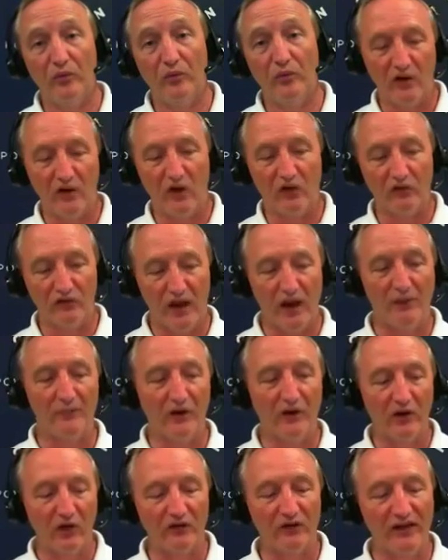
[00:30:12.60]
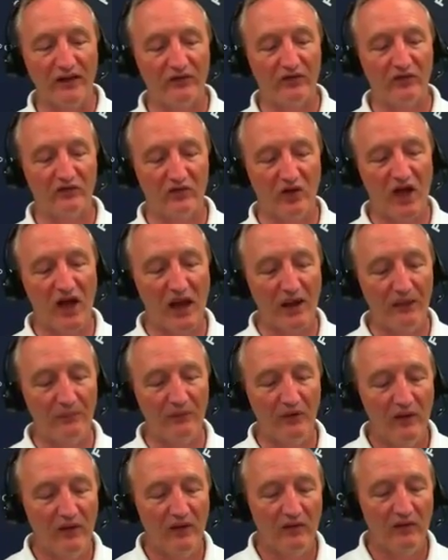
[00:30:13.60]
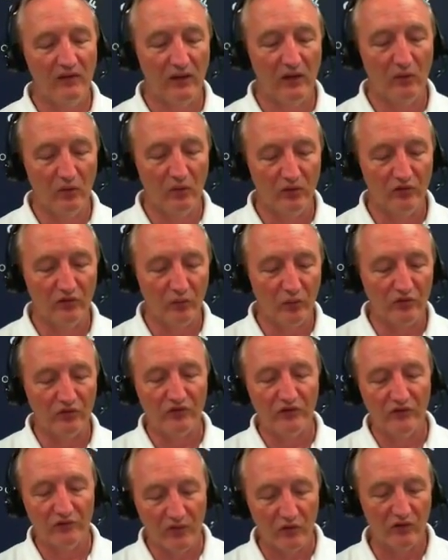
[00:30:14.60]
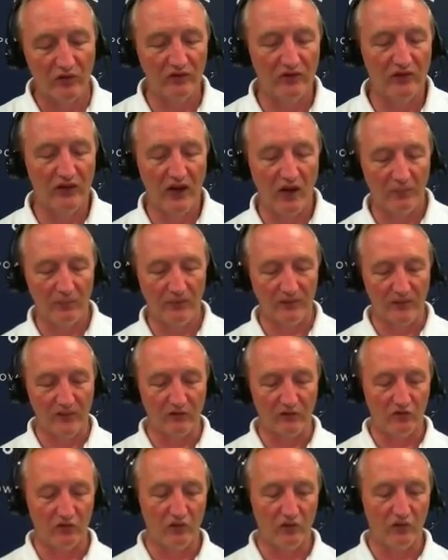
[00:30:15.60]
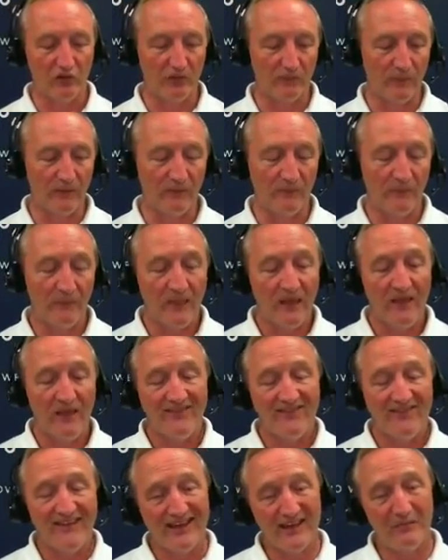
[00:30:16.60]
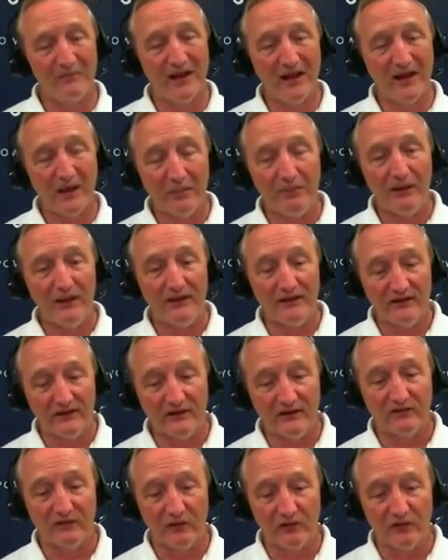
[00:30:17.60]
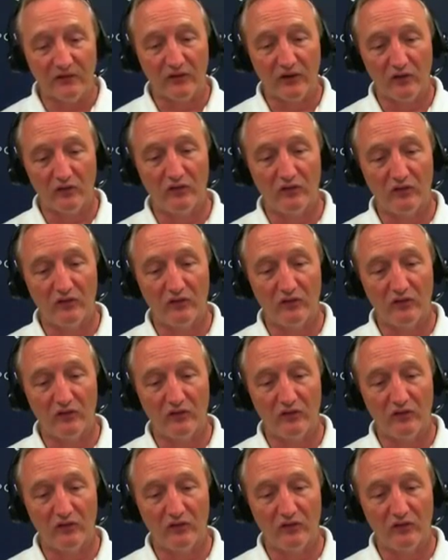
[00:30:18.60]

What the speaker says: falls out, because that's the time that was devoted to helping that student, and that can make a big difference. And